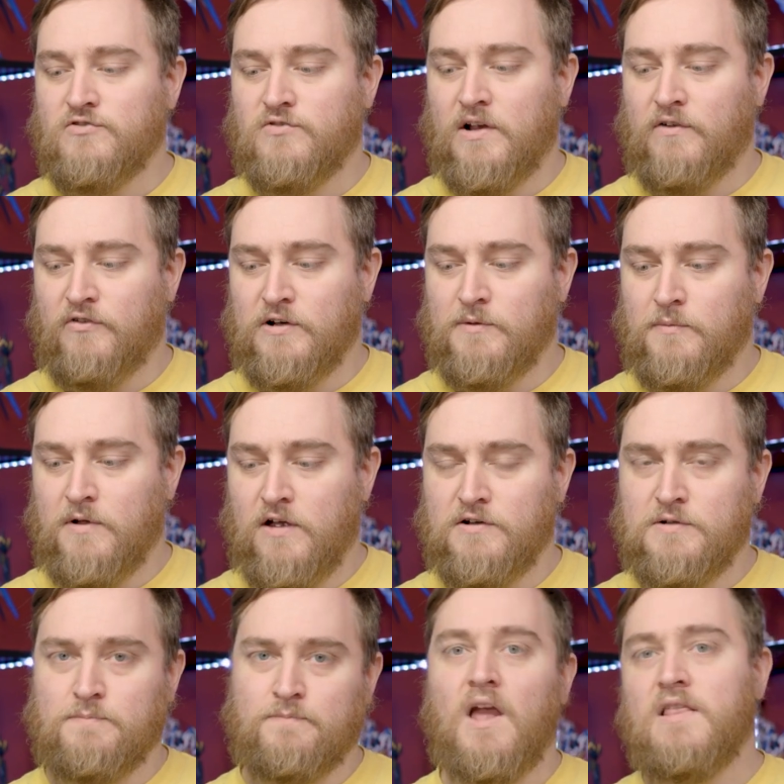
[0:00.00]
Strike Freedom
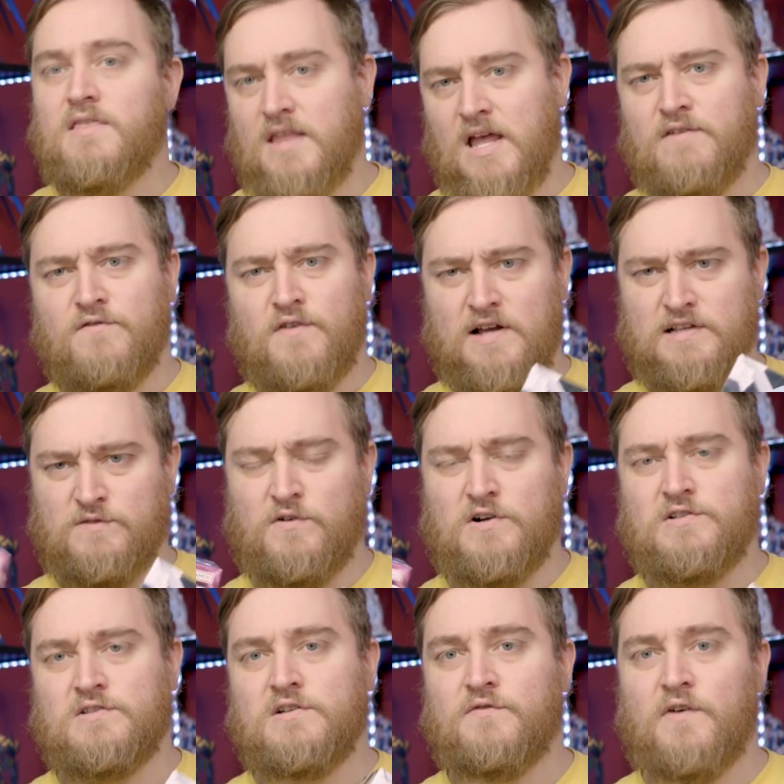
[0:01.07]
Gundam, and then vice
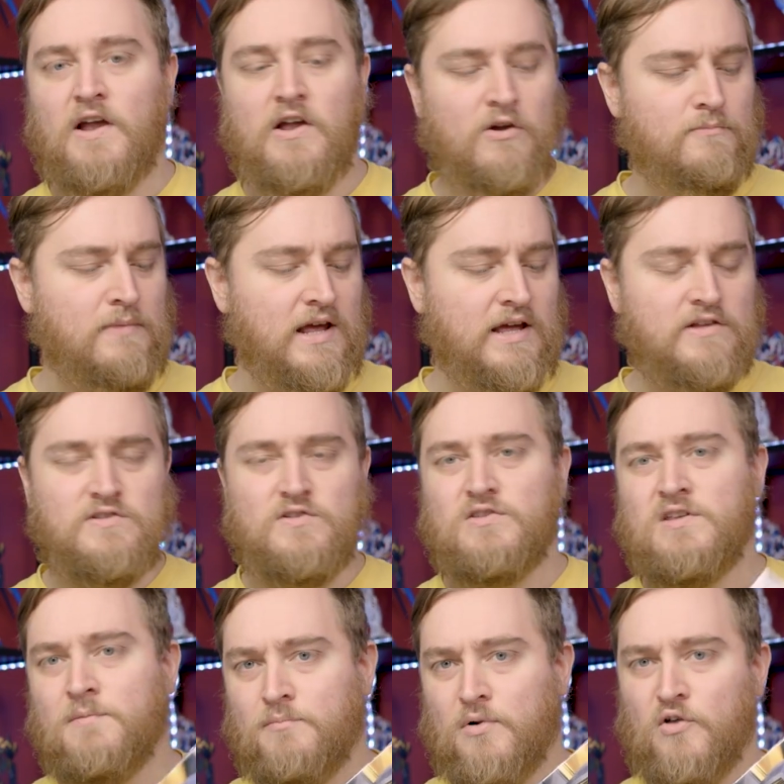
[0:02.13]
versa. If I could make it so
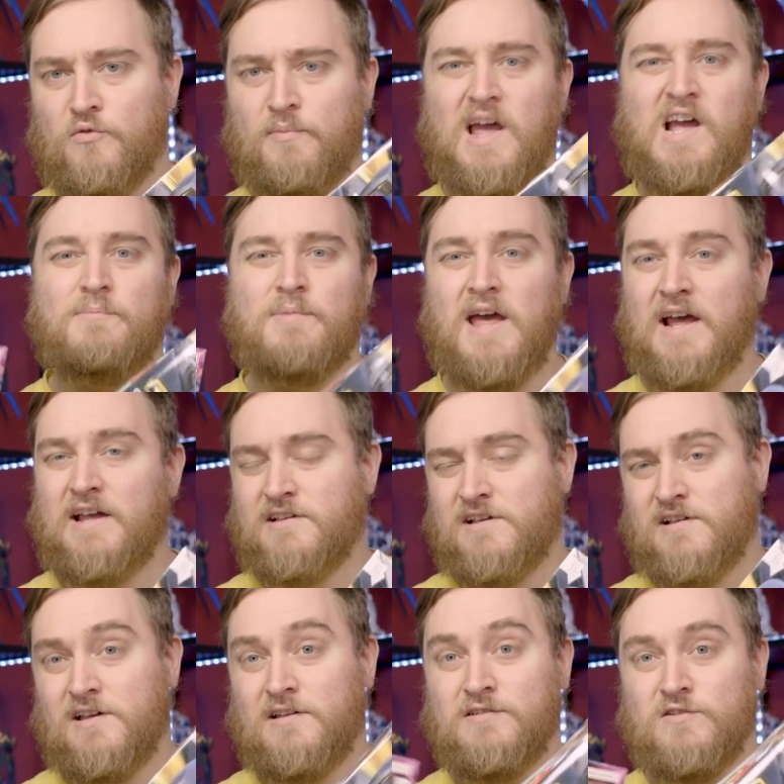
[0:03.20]
then both backpacks
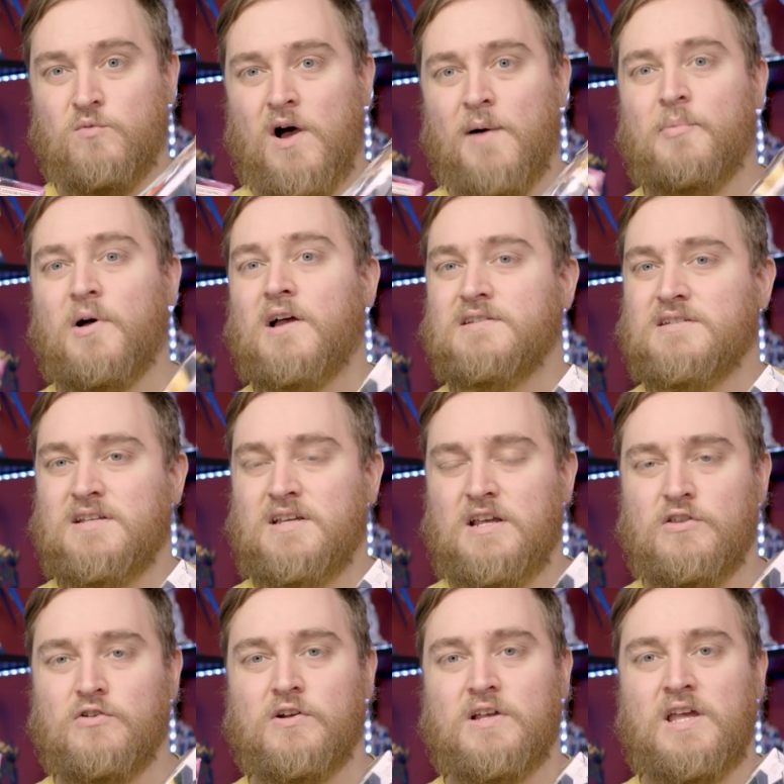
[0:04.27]
can swap onto
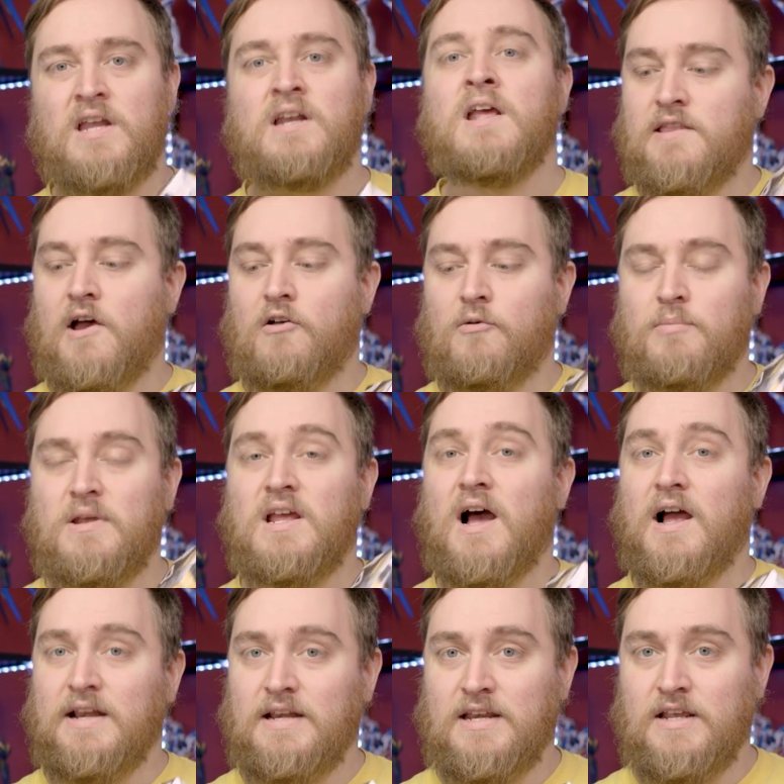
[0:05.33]
either kit, that would be
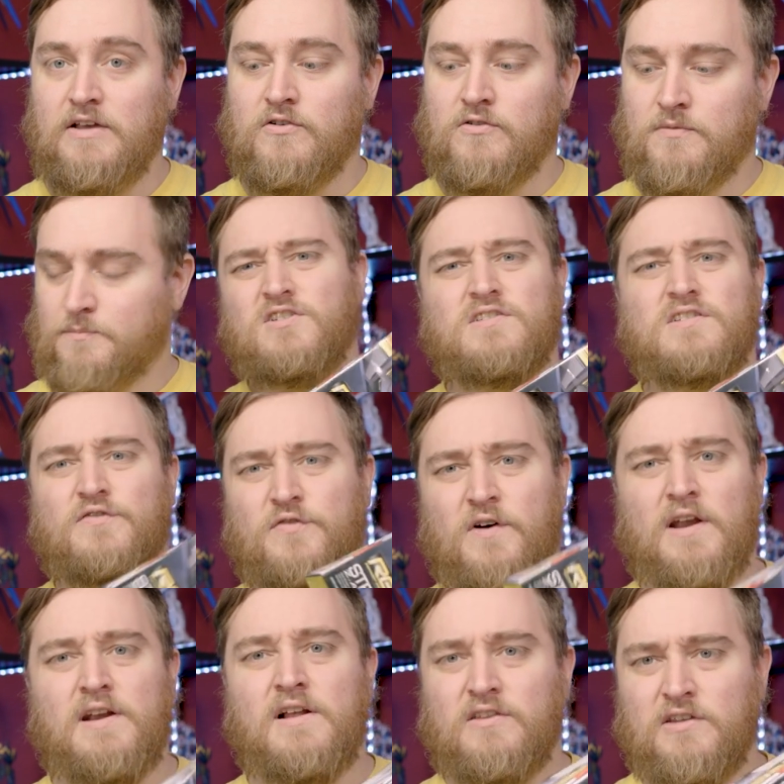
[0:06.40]
ideal. Just a
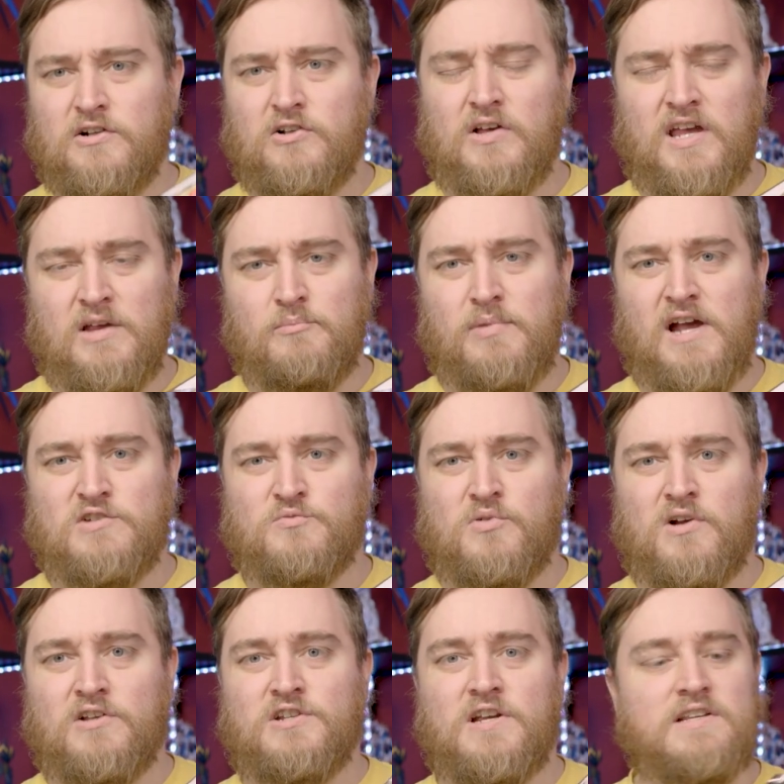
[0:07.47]
fun little kit bash
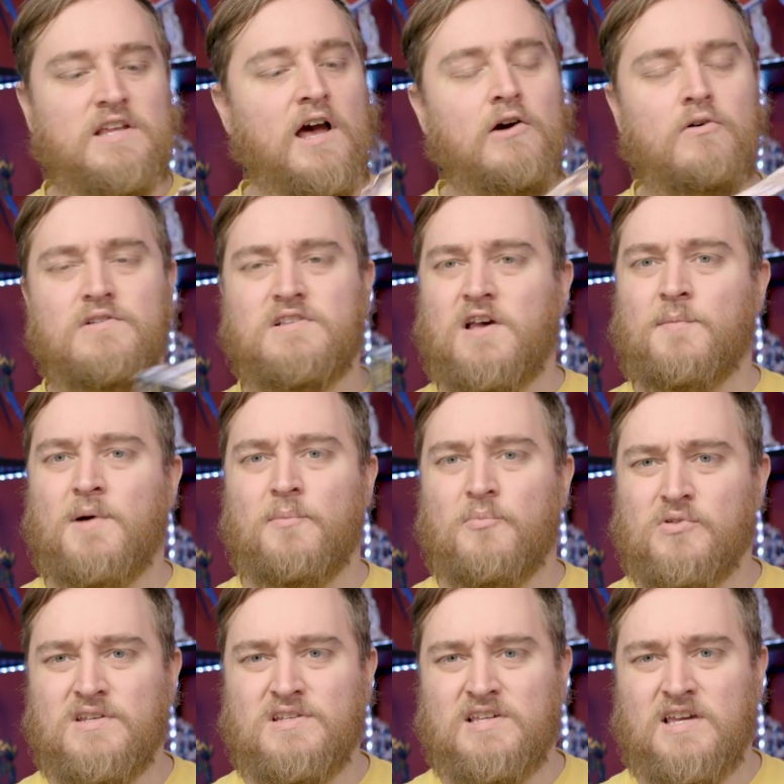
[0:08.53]
project. I always come up
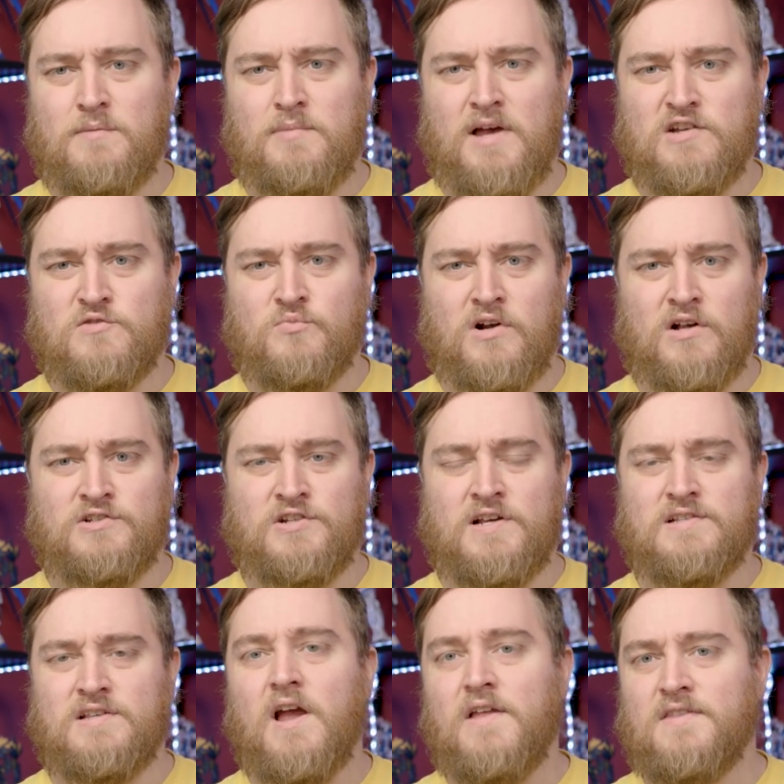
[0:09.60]
with these kit bash
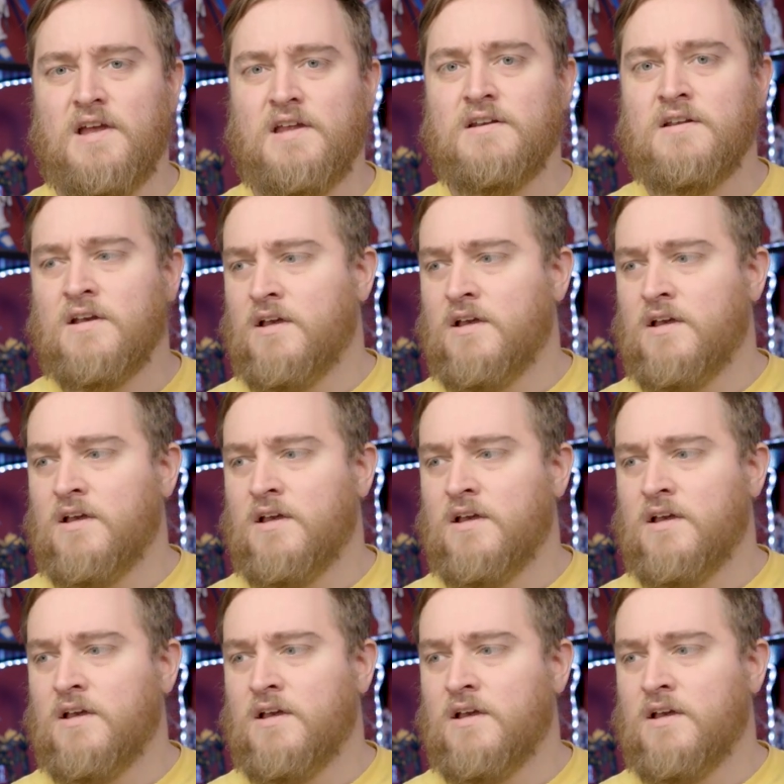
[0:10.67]
projects and then